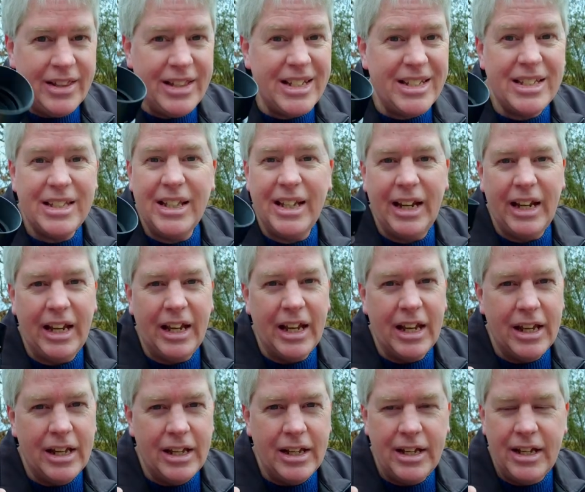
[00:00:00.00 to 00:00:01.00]
This thing
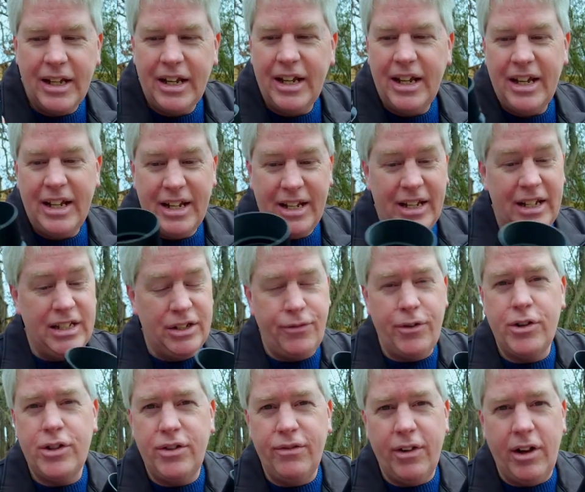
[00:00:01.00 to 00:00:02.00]
is,
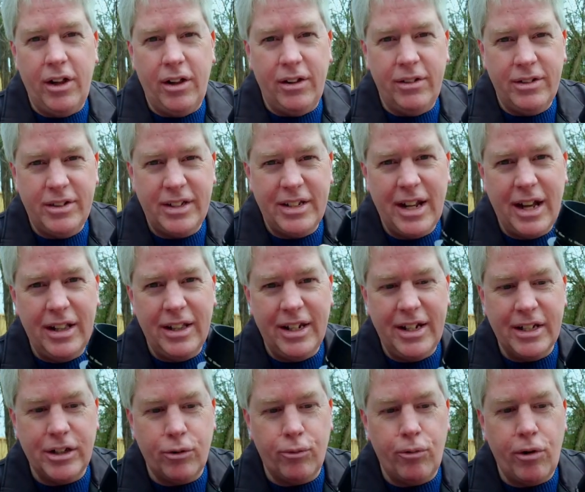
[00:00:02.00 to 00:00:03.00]
first of all,
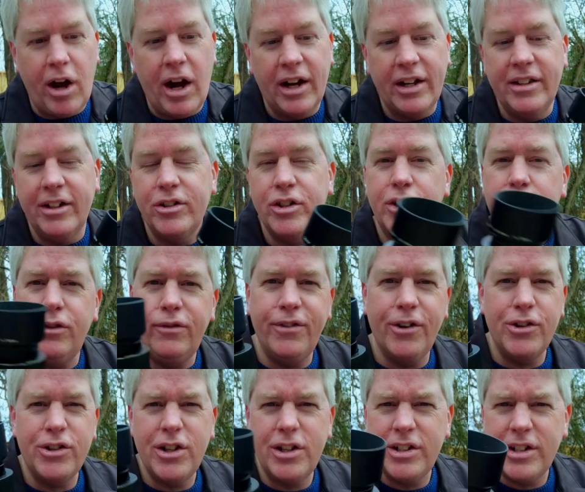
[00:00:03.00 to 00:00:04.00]
solid as a rock. There's two
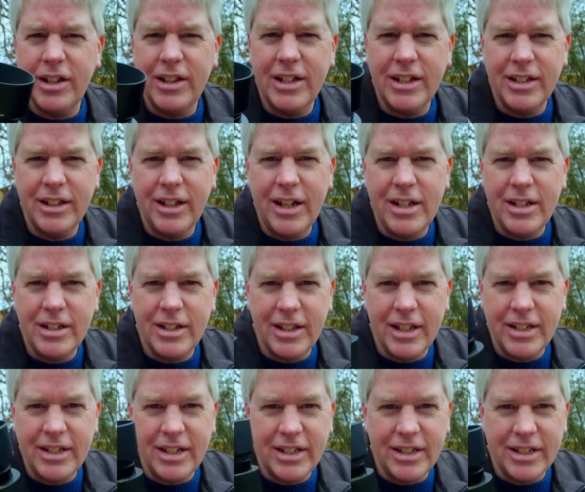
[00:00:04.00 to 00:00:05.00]
versions of this lens.
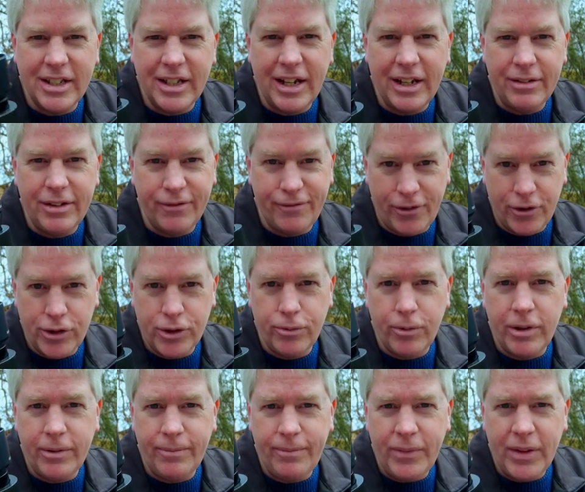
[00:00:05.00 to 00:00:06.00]
This is the
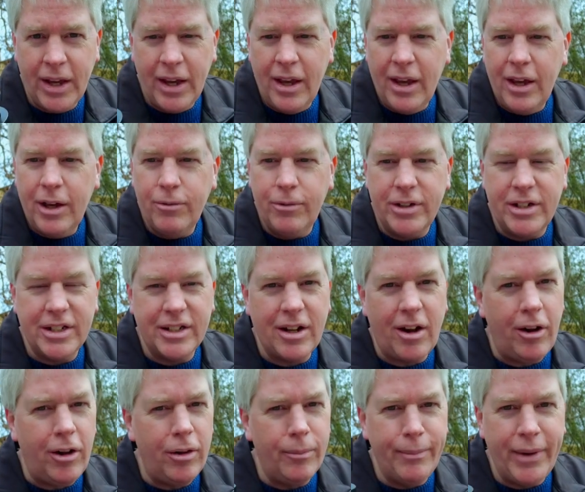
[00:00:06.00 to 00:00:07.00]
first one, which
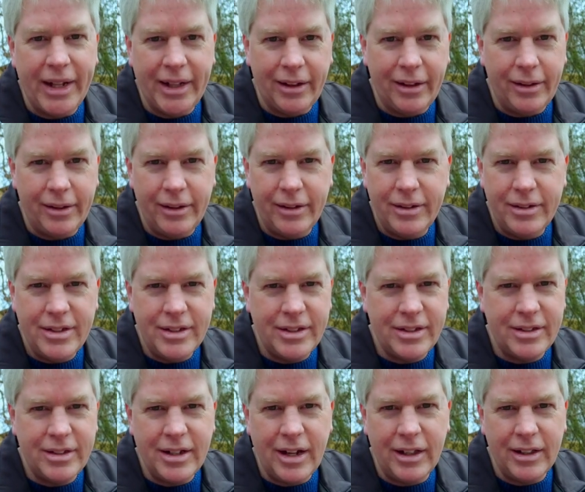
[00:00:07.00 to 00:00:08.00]
is all metal,
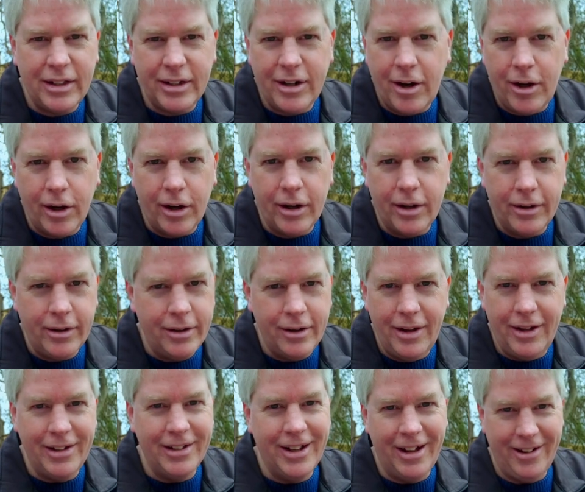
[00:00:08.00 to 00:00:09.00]
solid hunk,
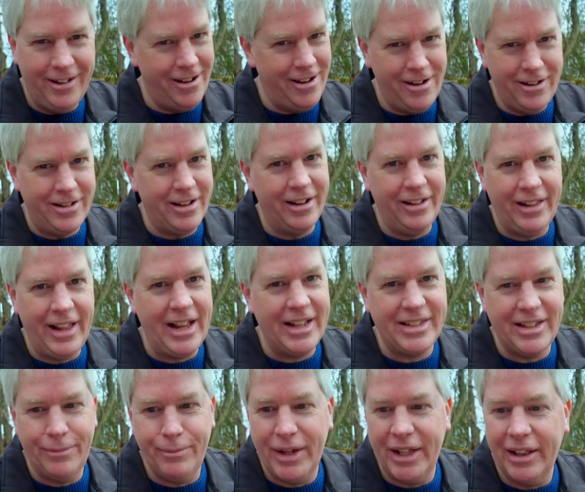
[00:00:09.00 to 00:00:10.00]
hunk of
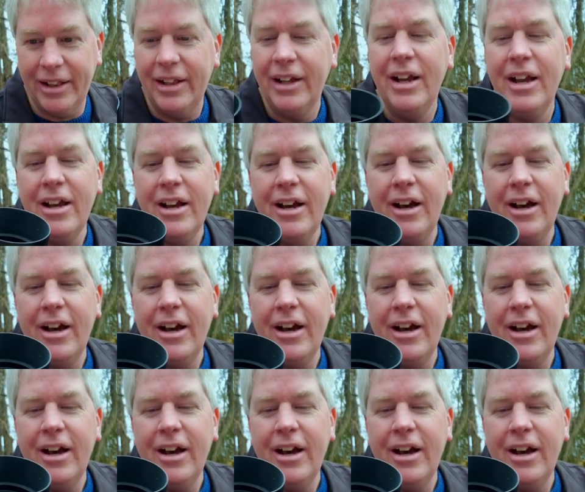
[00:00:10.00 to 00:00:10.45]
glass and metal.